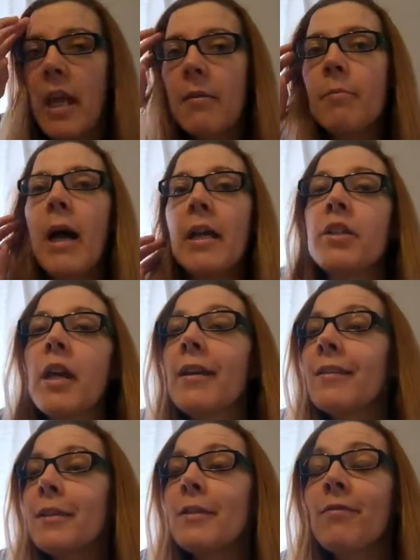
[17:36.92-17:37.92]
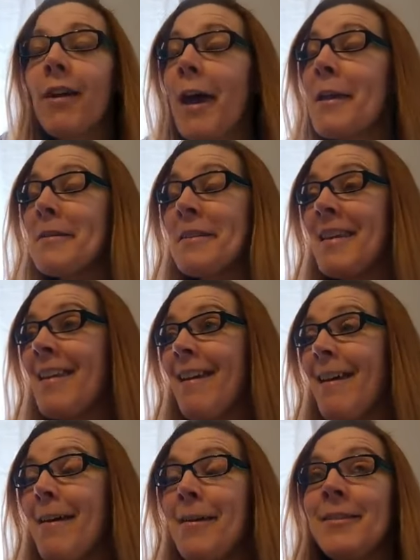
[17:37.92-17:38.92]
day. My child is finally,
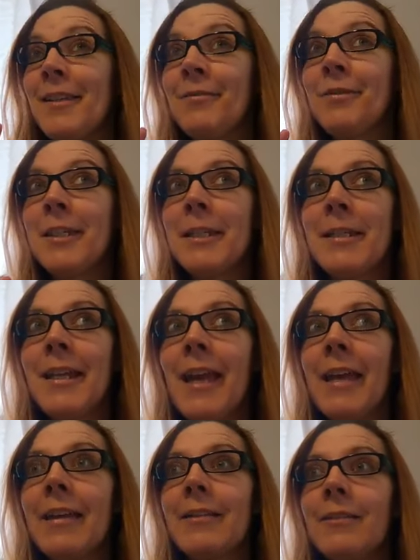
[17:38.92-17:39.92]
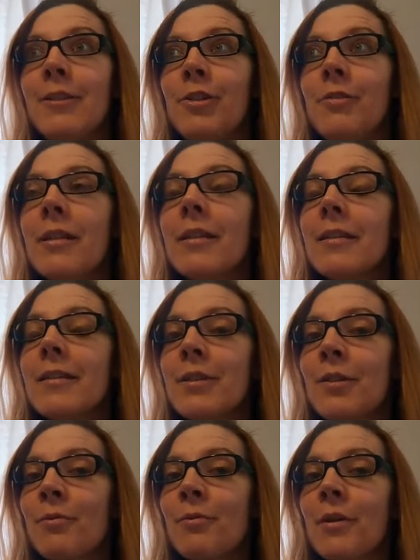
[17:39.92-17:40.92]
as of today, doing his
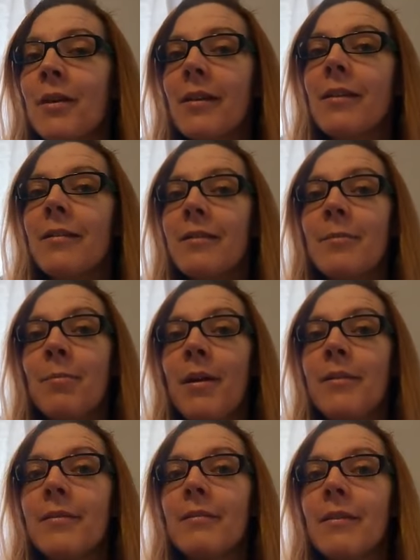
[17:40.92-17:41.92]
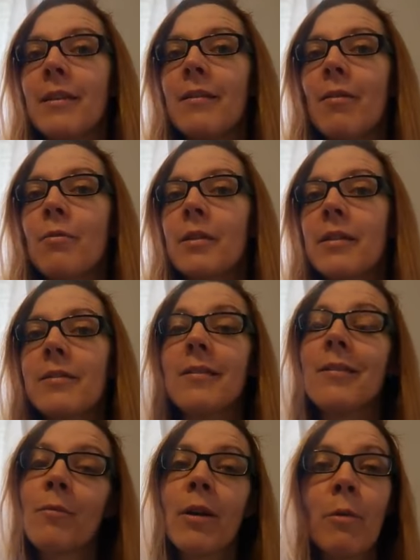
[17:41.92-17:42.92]
schoolwork independently, only because he
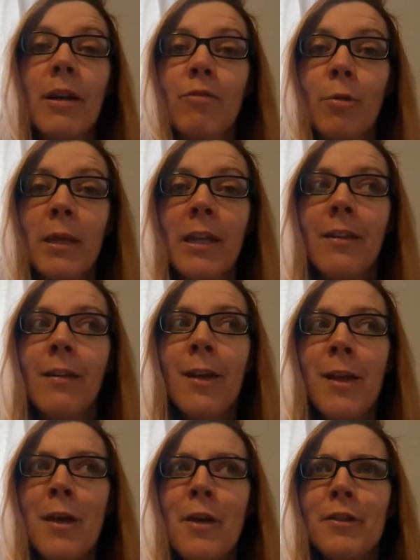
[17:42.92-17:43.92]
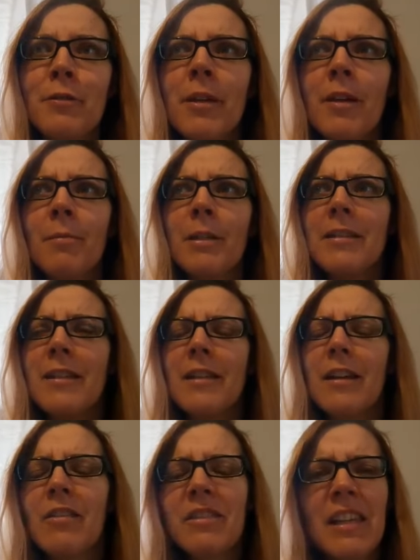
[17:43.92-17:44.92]
didn't want to wait for me. So we got up and he did it,
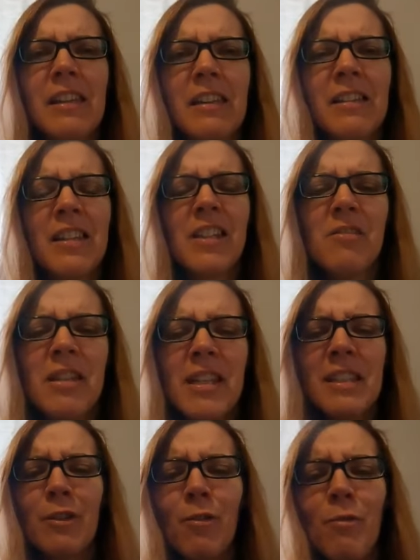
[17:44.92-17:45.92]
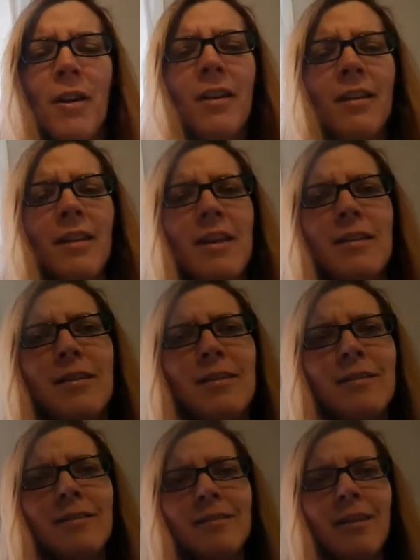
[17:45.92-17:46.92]
and I was like, "Is he doing his schoolwork?" And
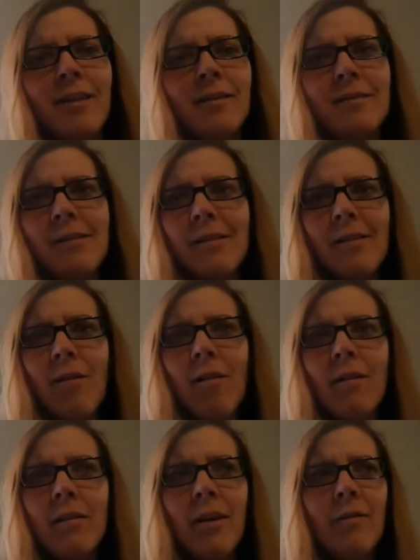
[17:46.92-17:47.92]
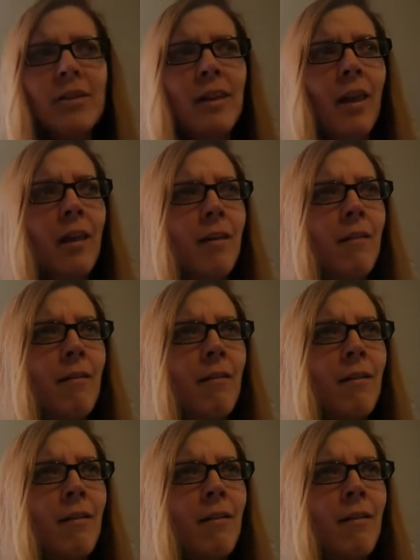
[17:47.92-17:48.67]
he like did it all, and I was like,